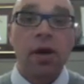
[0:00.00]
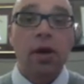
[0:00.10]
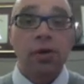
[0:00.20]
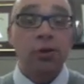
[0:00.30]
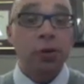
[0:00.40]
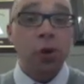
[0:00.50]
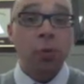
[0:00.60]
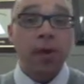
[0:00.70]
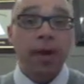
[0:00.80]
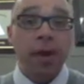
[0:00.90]
I certainly
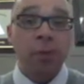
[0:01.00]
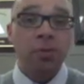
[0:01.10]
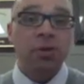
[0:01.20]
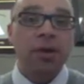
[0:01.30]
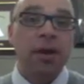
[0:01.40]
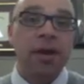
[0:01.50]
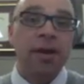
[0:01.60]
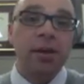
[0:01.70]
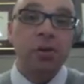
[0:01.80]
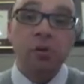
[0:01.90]
hope that helped. I
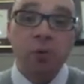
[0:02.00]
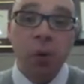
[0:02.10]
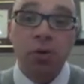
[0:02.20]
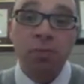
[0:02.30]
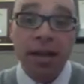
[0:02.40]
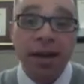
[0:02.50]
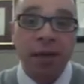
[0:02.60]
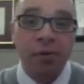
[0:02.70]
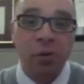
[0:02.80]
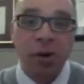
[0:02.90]
look forward to meeting
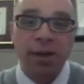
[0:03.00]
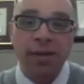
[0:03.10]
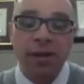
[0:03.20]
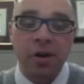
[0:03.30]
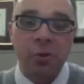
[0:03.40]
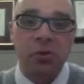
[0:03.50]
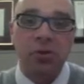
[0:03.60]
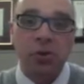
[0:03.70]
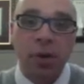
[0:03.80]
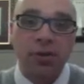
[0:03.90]
everybody that comes to
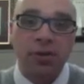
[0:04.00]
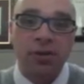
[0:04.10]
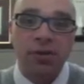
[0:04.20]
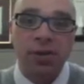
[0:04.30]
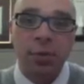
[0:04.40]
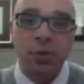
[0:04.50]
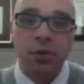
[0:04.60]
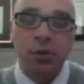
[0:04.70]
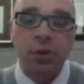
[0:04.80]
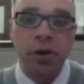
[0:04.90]
the Residency, and we
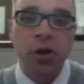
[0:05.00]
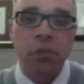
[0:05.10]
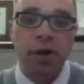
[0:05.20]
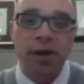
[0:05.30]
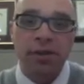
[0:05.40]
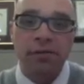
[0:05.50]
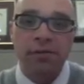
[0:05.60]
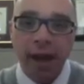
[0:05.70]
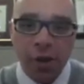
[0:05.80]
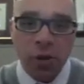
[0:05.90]
certainly hope that it's a
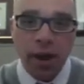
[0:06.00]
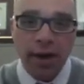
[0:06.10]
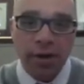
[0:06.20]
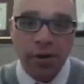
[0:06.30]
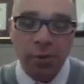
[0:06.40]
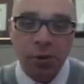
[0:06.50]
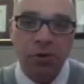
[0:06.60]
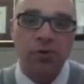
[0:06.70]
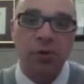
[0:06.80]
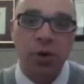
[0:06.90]
value-added
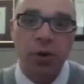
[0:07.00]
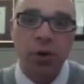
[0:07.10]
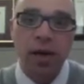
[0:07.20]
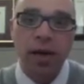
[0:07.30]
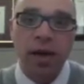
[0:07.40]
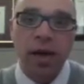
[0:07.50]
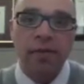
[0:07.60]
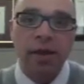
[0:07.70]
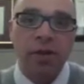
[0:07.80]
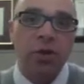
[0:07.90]
experience for you,
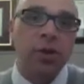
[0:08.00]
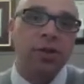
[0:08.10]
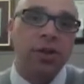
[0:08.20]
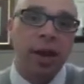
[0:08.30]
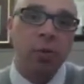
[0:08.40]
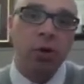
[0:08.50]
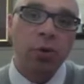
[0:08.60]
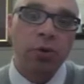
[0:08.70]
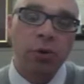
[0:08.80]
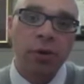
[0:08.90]
and then you get to network
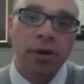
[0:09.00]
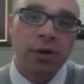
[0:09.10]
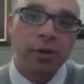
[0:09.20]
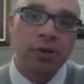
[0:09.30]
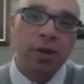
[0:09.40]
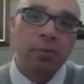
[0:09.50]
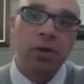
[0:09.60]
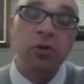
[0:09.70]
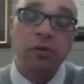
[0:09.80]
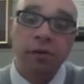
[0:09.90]
with your peers and
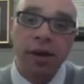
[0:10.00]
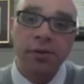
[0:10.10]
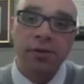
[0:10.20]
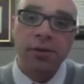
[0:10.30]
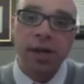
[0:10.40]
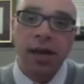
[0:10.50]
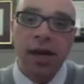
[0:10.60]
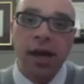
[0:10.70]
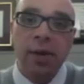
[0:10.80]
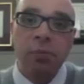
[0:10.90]
meet new friends,
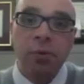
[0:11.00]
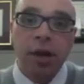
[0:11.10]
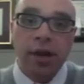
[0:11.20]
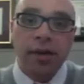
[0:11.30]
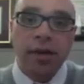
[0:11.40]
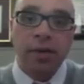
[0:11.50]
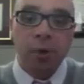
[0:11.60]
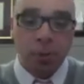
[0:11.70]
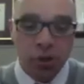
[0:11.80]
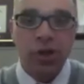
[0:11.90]
and
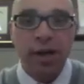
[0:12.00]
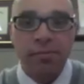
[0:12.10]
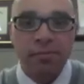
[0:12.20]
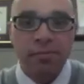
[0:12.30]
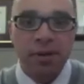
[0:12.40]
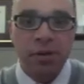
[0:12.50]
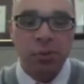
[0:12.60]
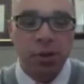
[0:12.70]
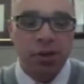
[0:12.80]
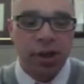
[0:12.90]
appreciate it. Thanks
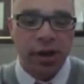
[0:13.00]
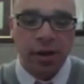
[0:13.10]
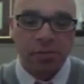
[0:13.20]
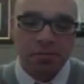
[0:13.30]
so much. Take care.